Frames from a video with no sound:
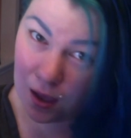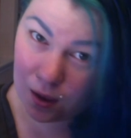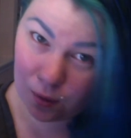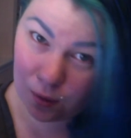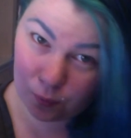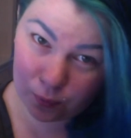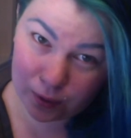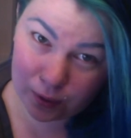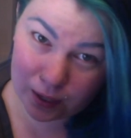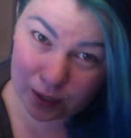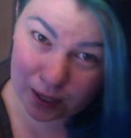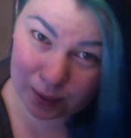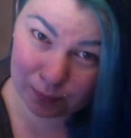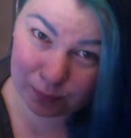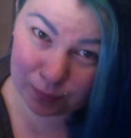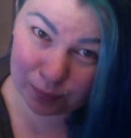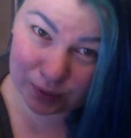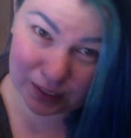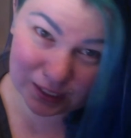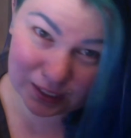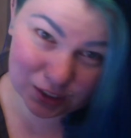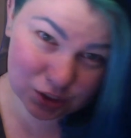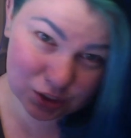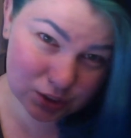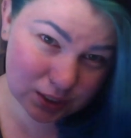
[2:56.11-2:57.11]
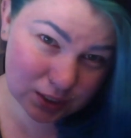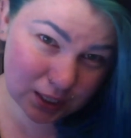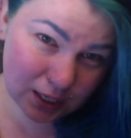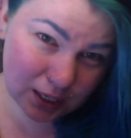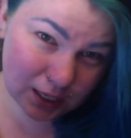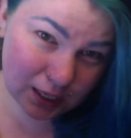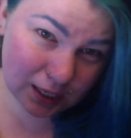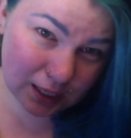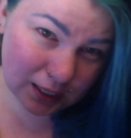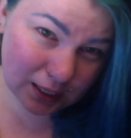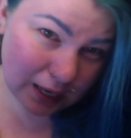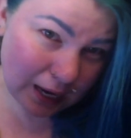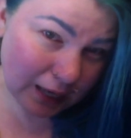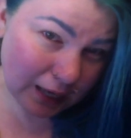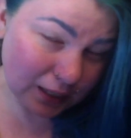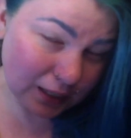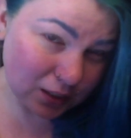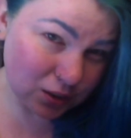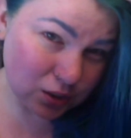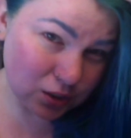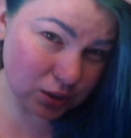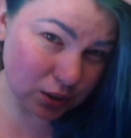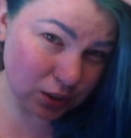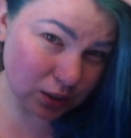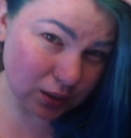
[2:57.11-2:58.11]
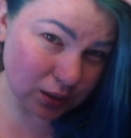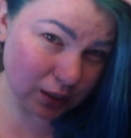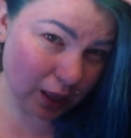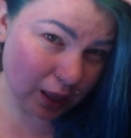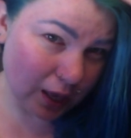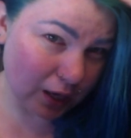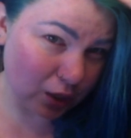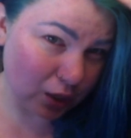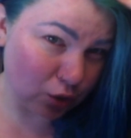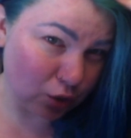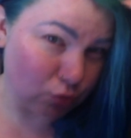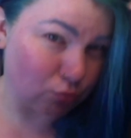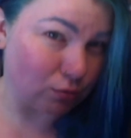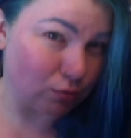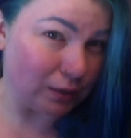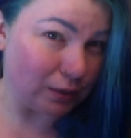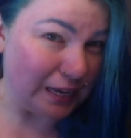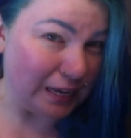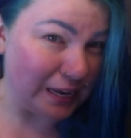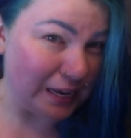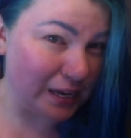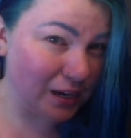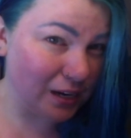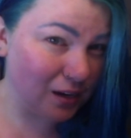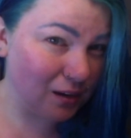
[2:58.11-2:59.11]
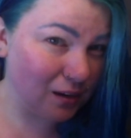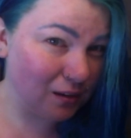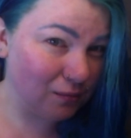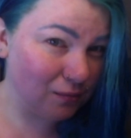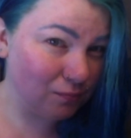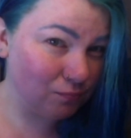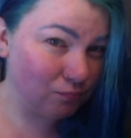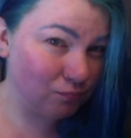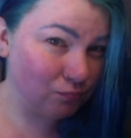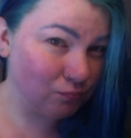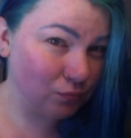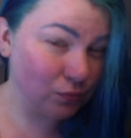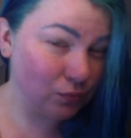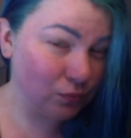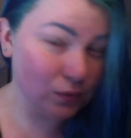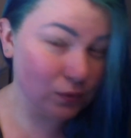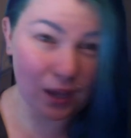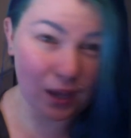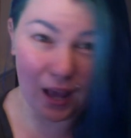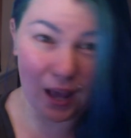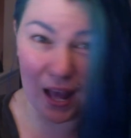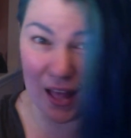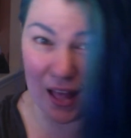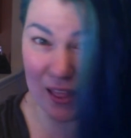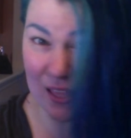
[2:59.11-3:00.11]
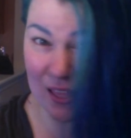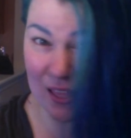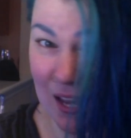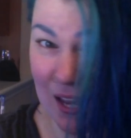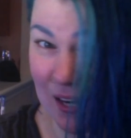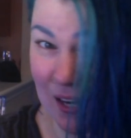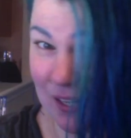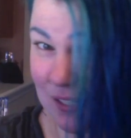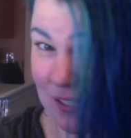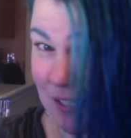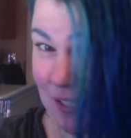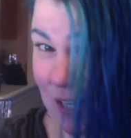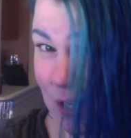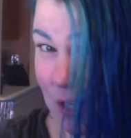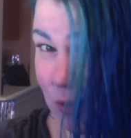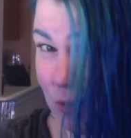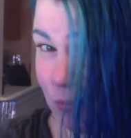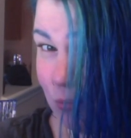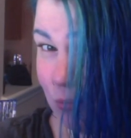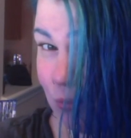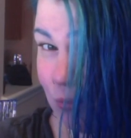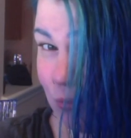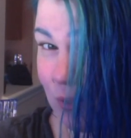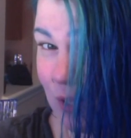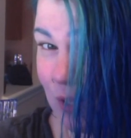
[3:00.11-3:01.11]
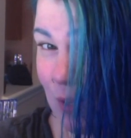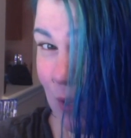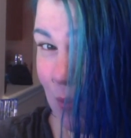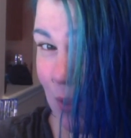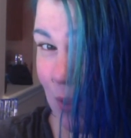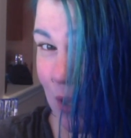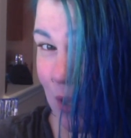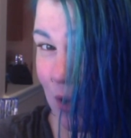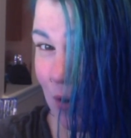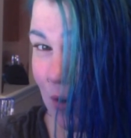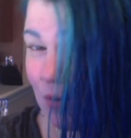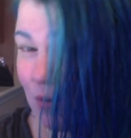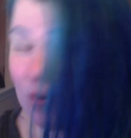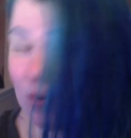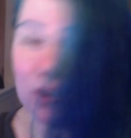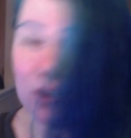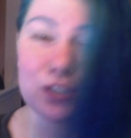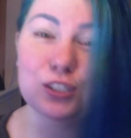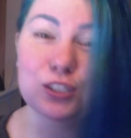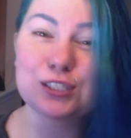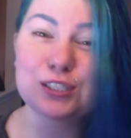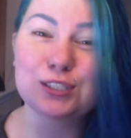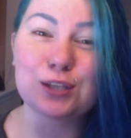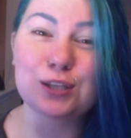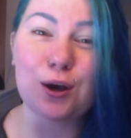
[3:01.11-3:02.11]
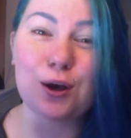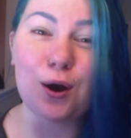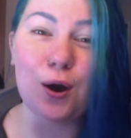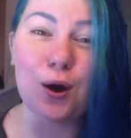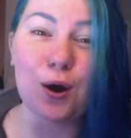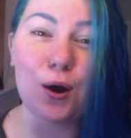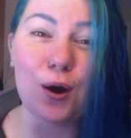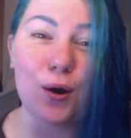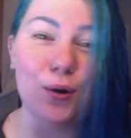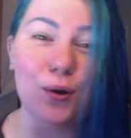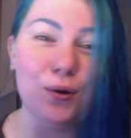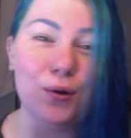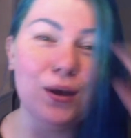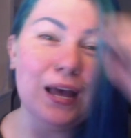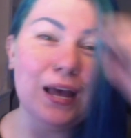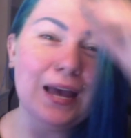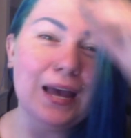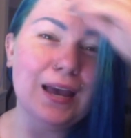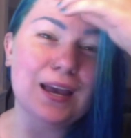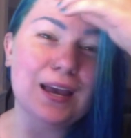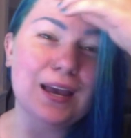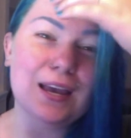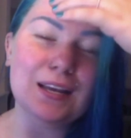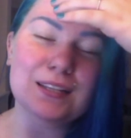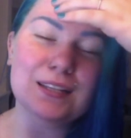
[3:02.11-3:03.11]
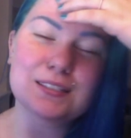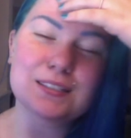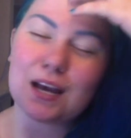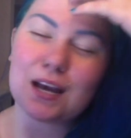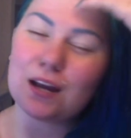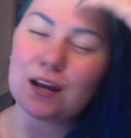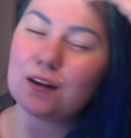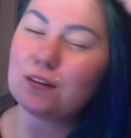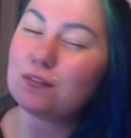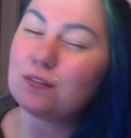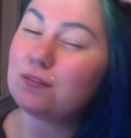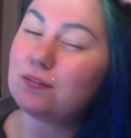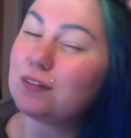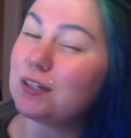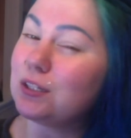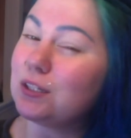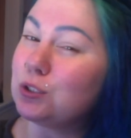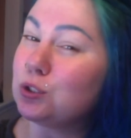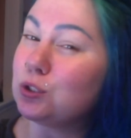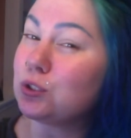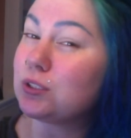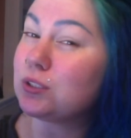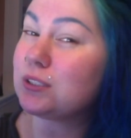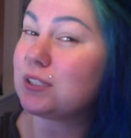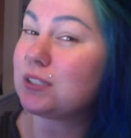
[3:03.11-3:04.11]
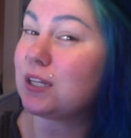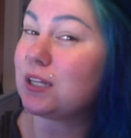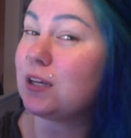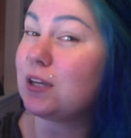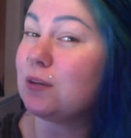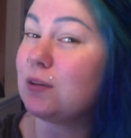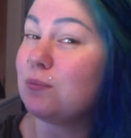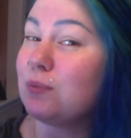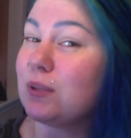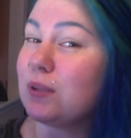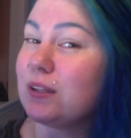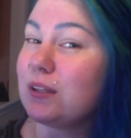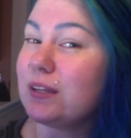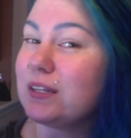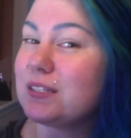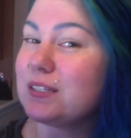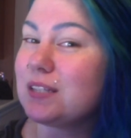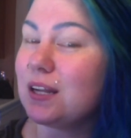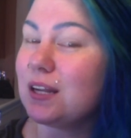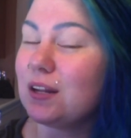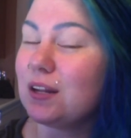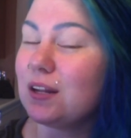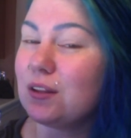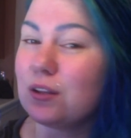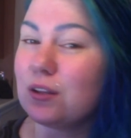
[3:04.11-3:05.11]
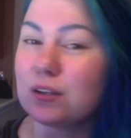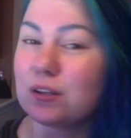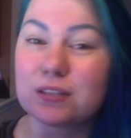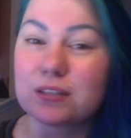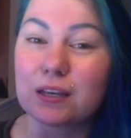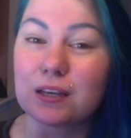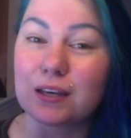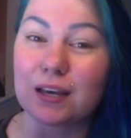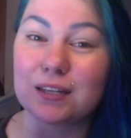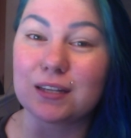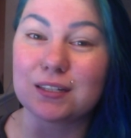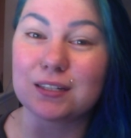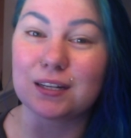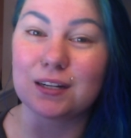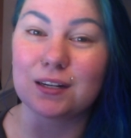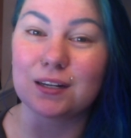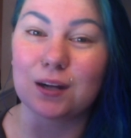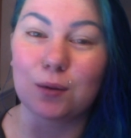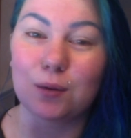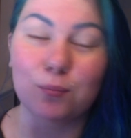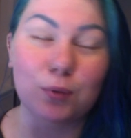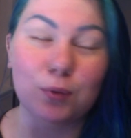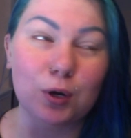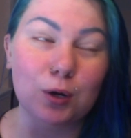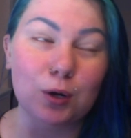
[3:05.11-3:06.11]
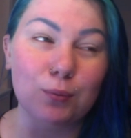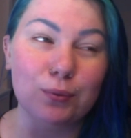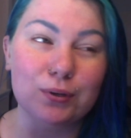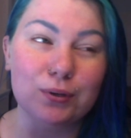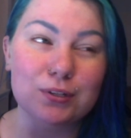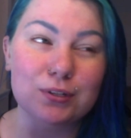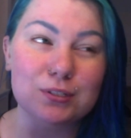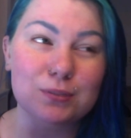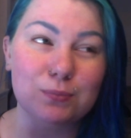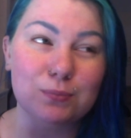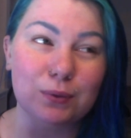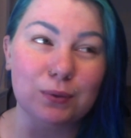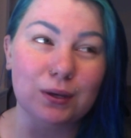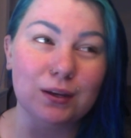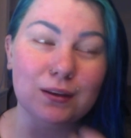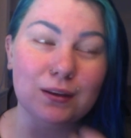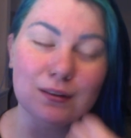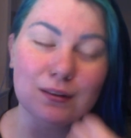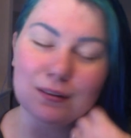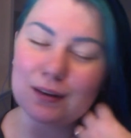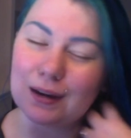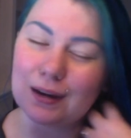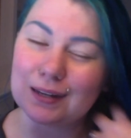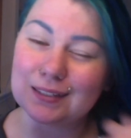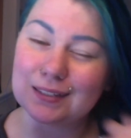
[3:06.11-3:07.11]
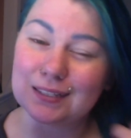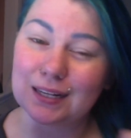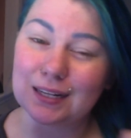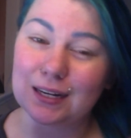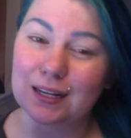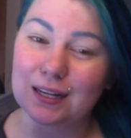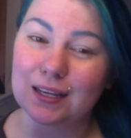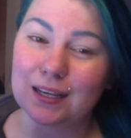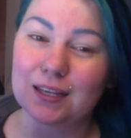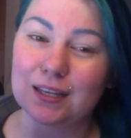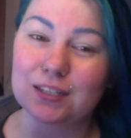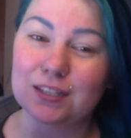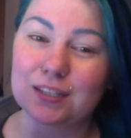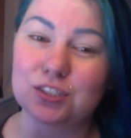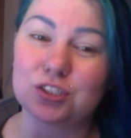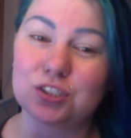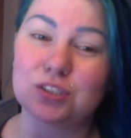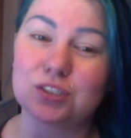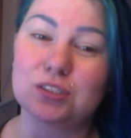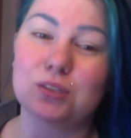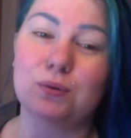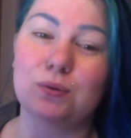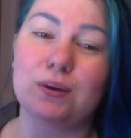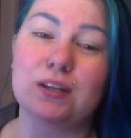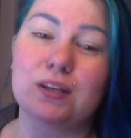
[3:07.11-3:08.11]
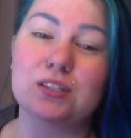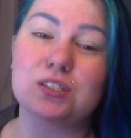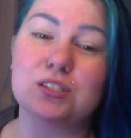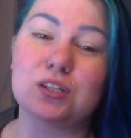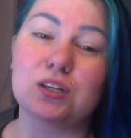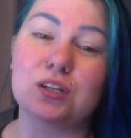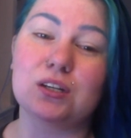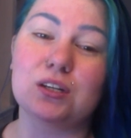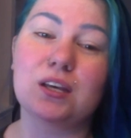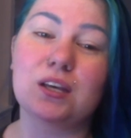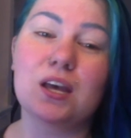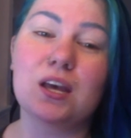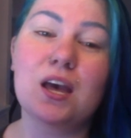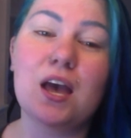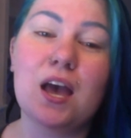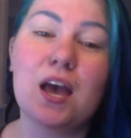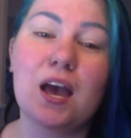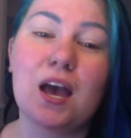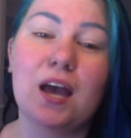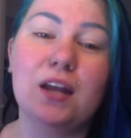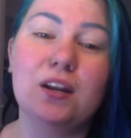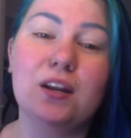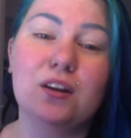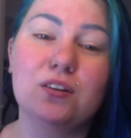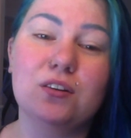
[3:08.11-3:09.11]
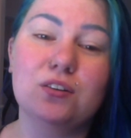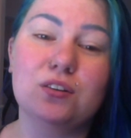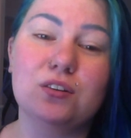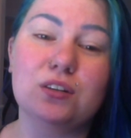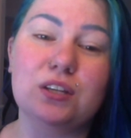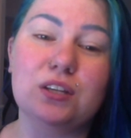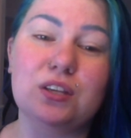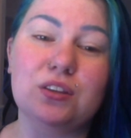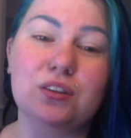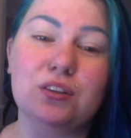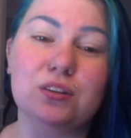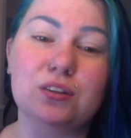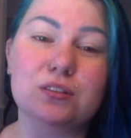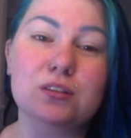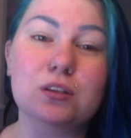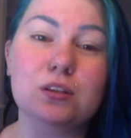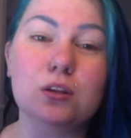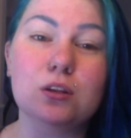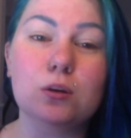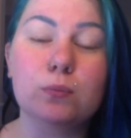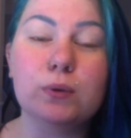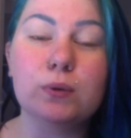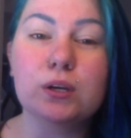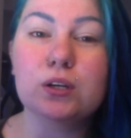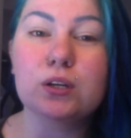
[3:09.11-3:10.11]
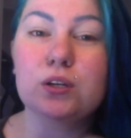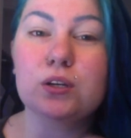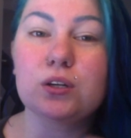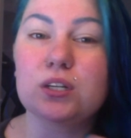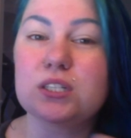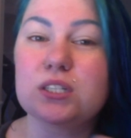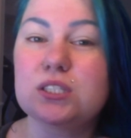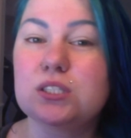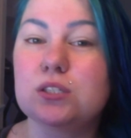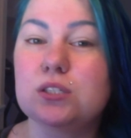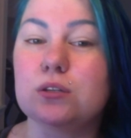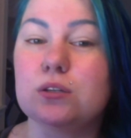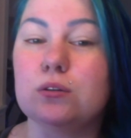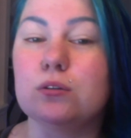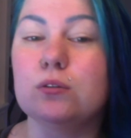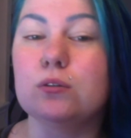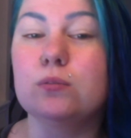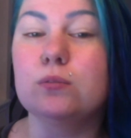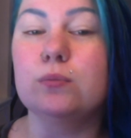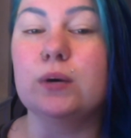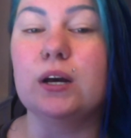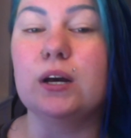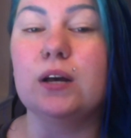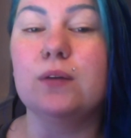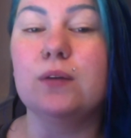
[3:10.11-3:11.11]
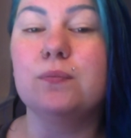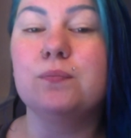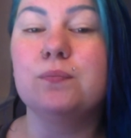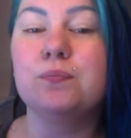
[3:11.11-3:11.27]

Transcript: Where I bleached it, it kind of took like green, and it's like really blue, so it's kind of interesting. Billy said it looks like I did it on purpose, but I didn't. It's just the way it took. And underneath looks a little bit green too, but